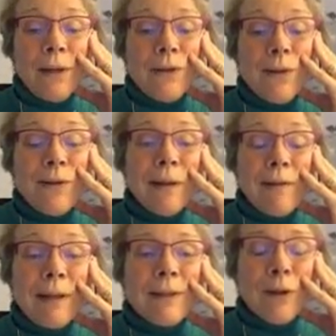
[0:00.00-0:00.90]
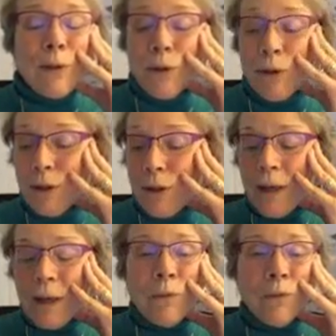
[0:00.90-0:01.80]
So I think that's a good
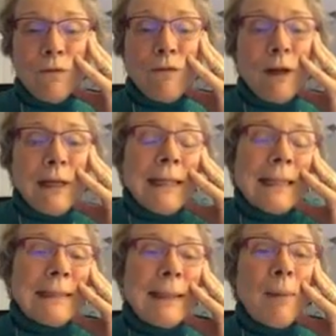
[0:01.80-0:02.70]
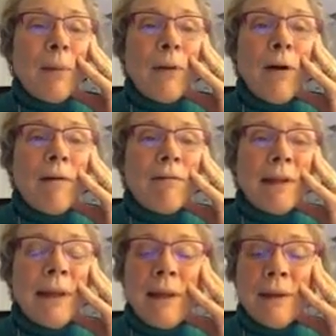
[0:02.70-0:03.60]
and funny example of the